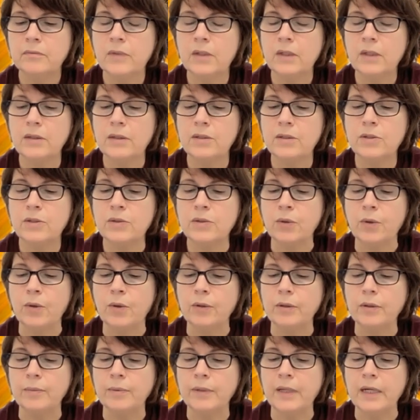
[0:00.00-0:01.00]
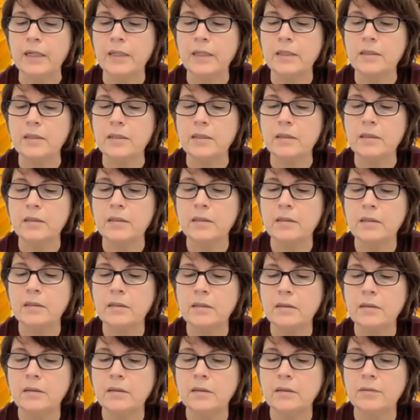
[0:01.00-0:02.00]
at the solar
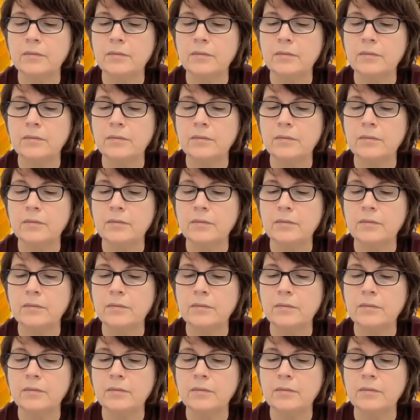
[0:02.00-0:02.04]
plexus.